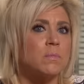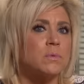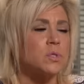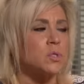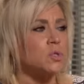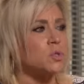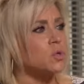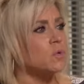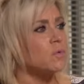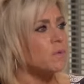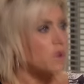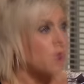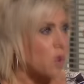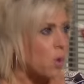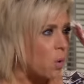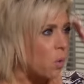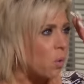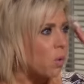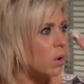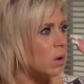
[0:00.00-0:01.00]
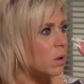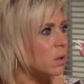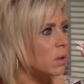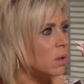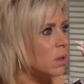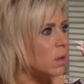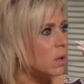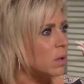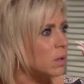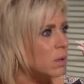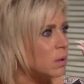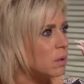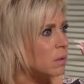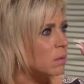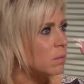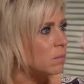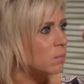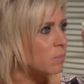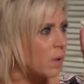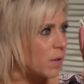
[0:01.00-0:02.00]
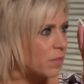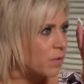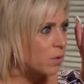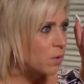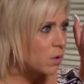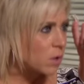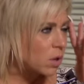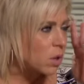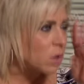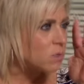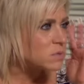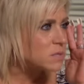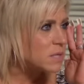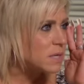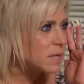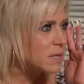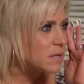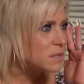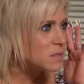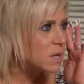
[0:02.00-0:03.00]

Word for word: Did you recall whether closing his